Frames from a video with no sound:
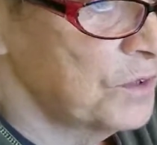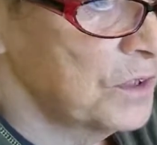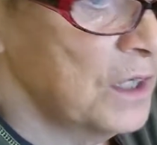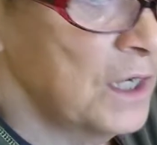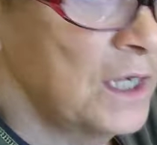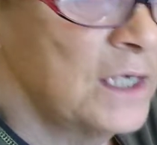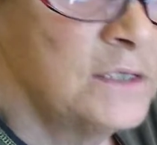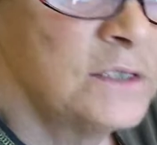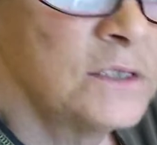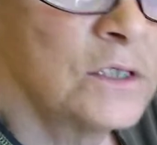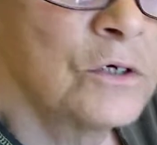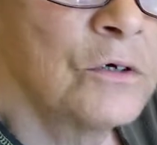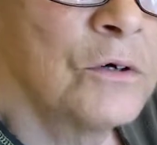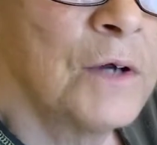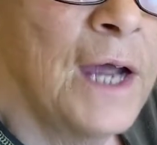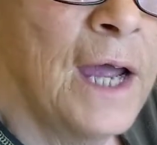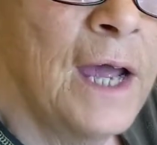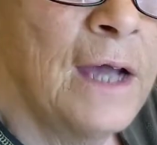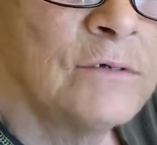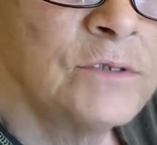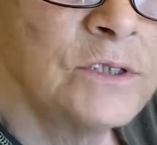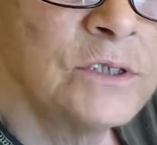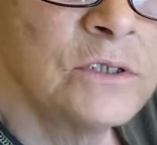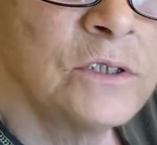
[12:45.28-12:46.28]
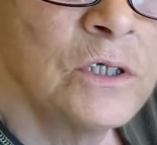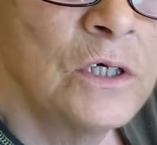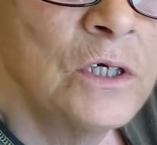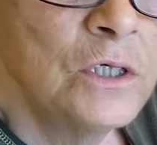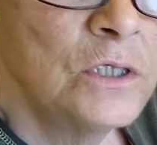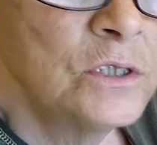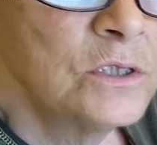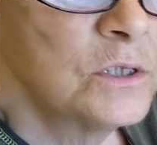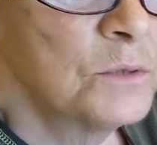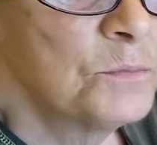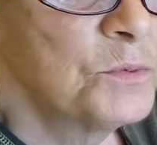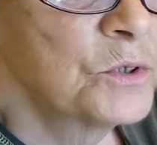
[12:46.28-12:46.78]
kinds of crafts.
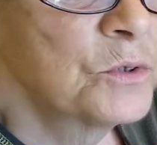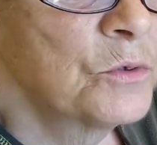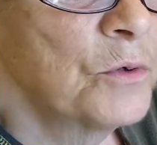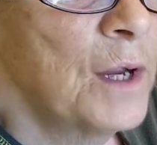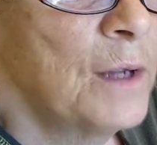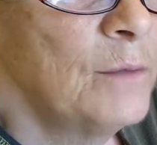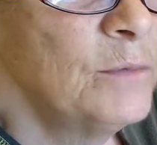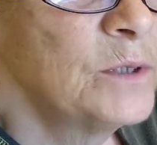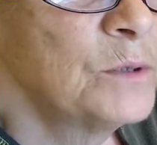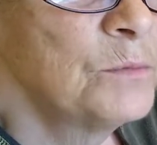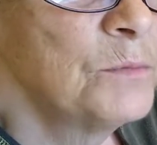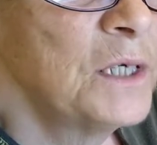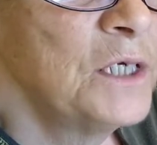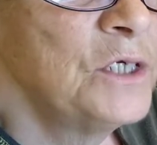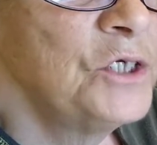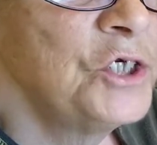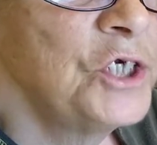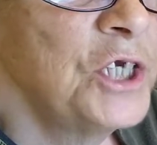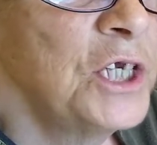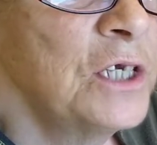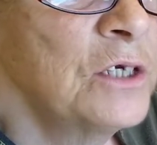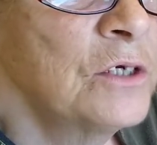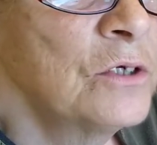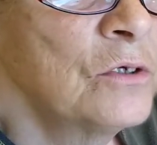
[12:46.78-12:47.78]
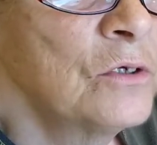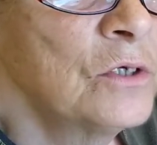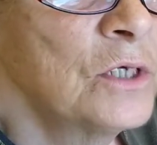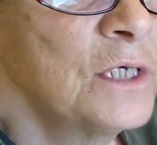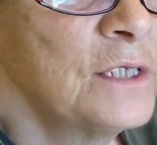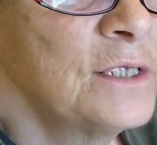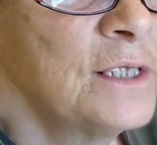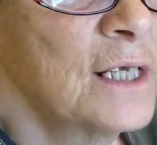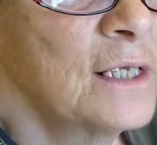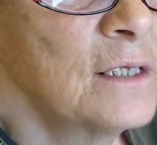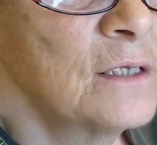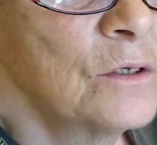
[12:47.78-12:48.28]
Subscribe to my channel,
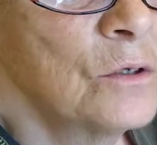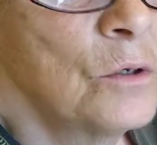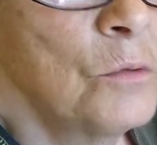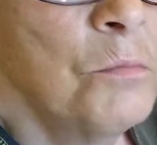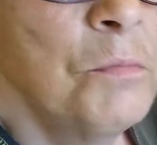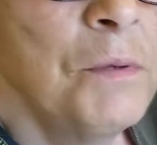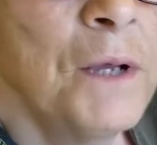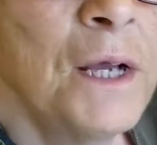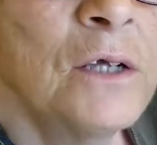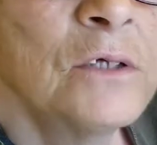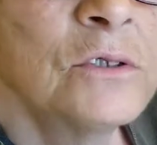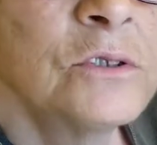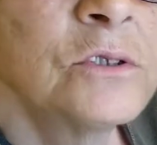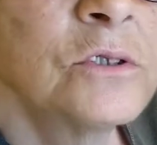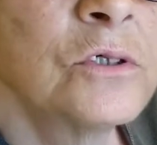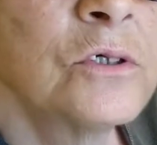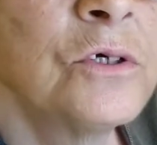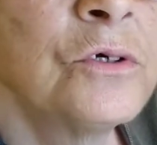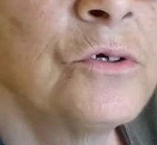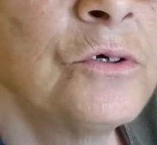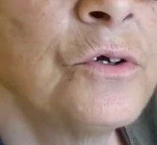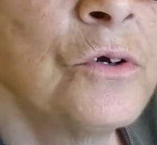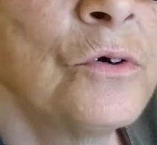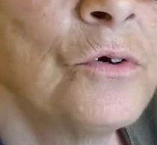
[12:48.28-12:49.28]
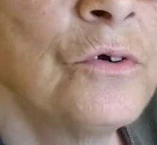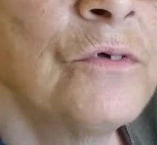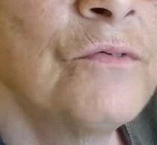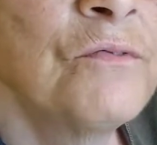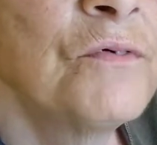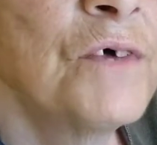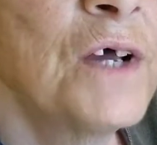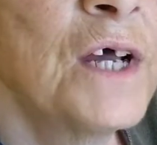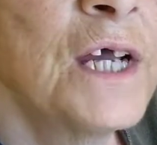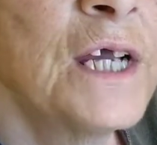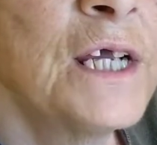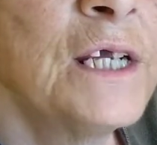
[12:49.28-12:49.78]
hit that little bell so you're
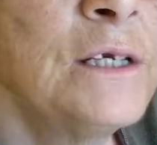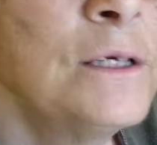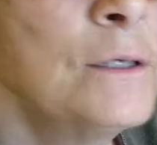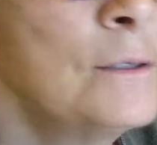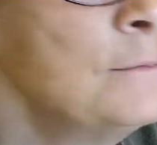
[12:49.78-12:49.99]
notified.